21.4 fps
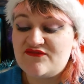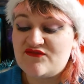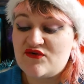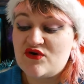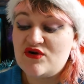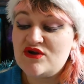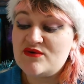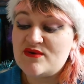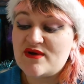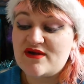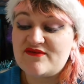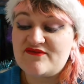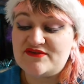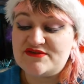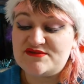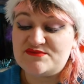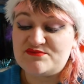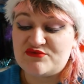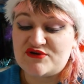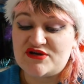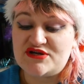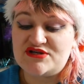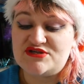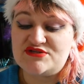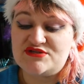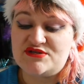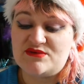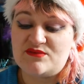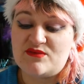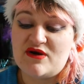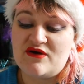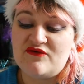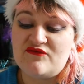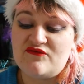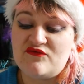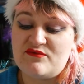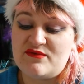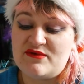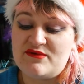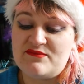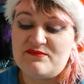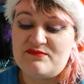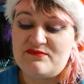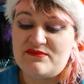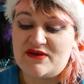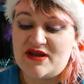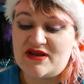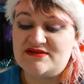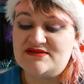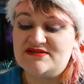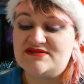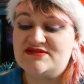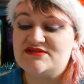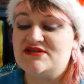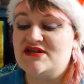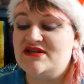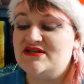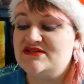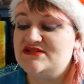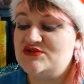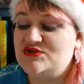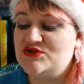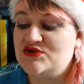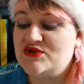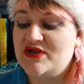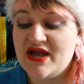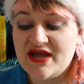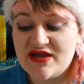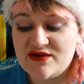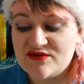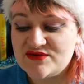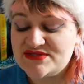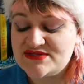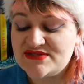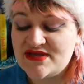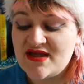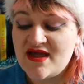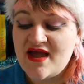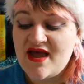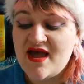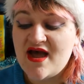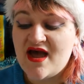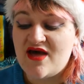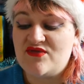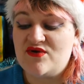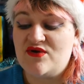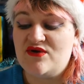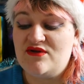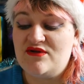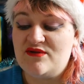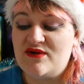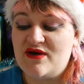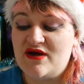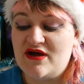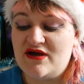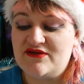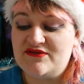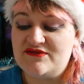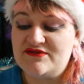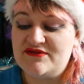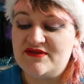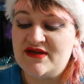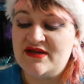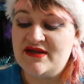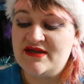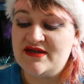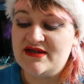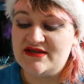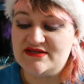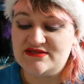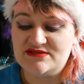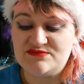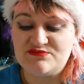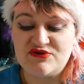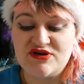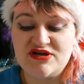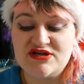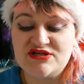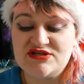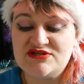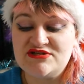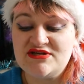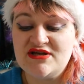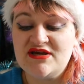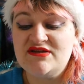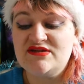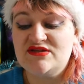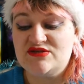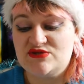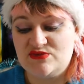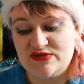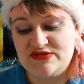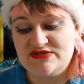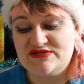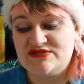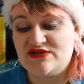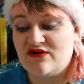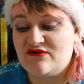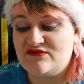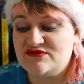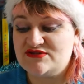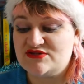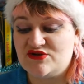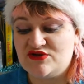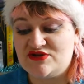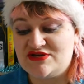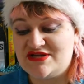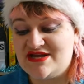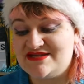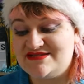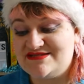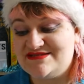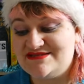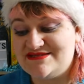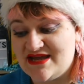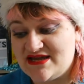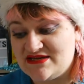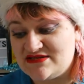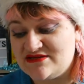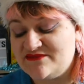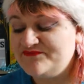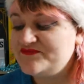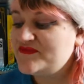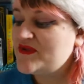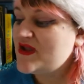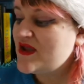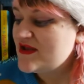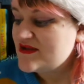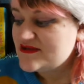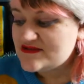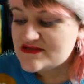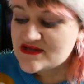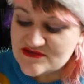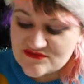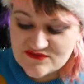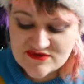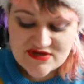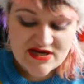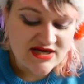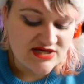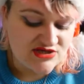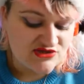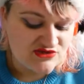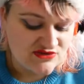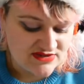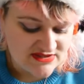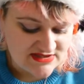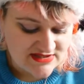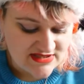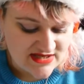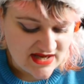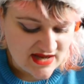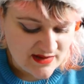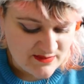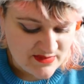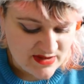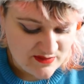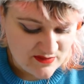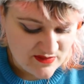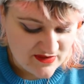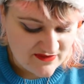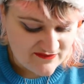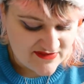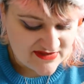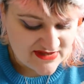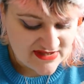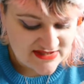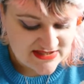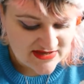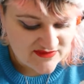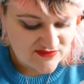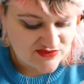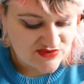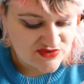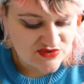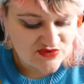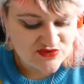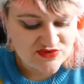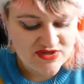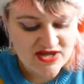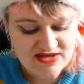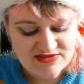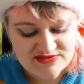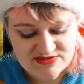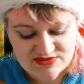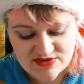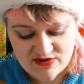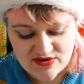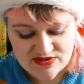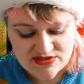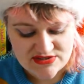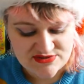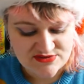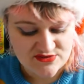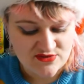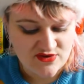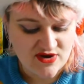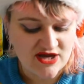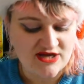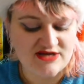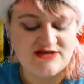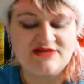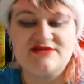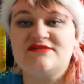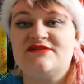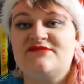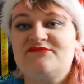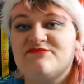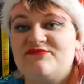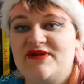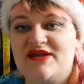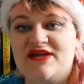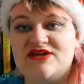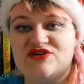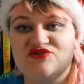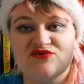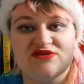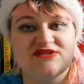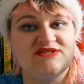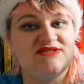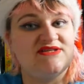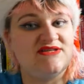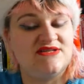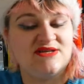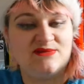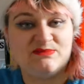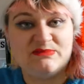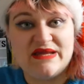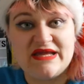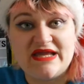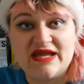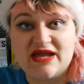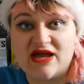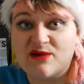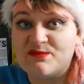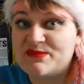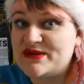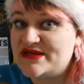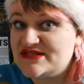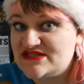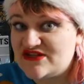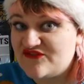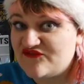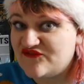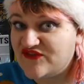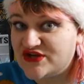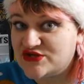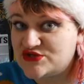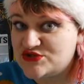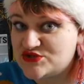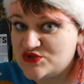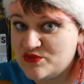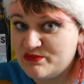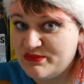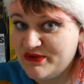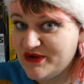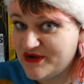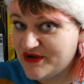If Hollow Earth is breached, the wealth will be plunged into chaos, and the Hollow Earth is breached, the twins are as good as dead. Sounds really interesting. I mean, with shows and all that, so I just thought I'd be interested in picking up his fictional